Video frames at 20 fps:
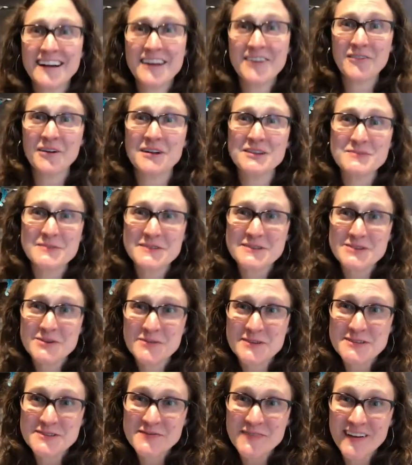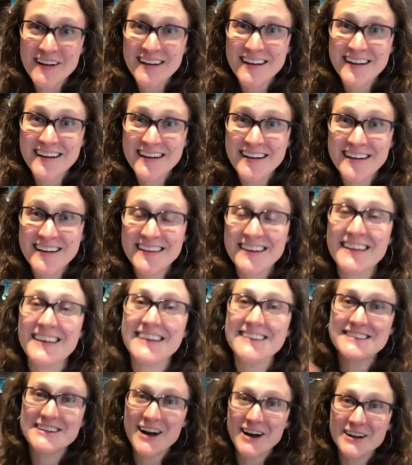right, well, it's been so much fun
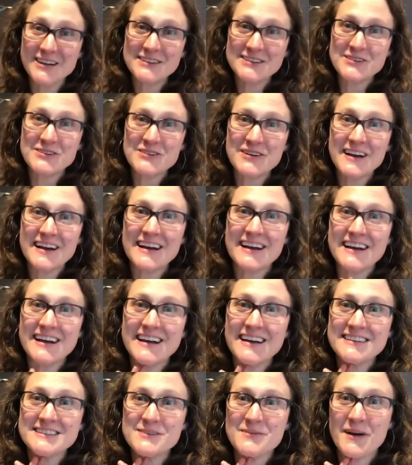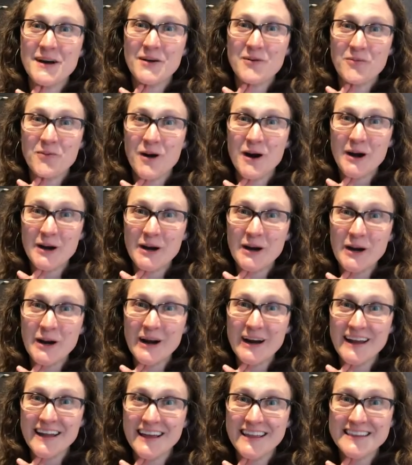talking to you guys about
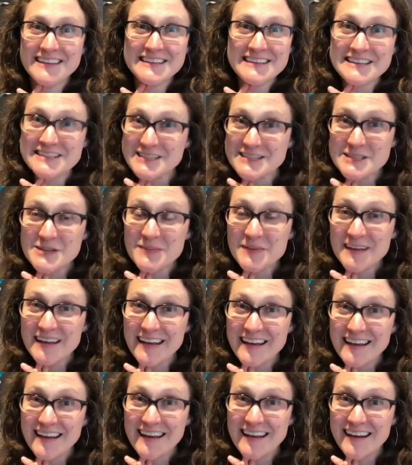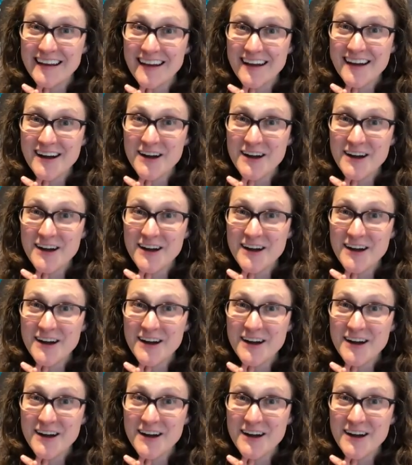water, and this is just the beginning.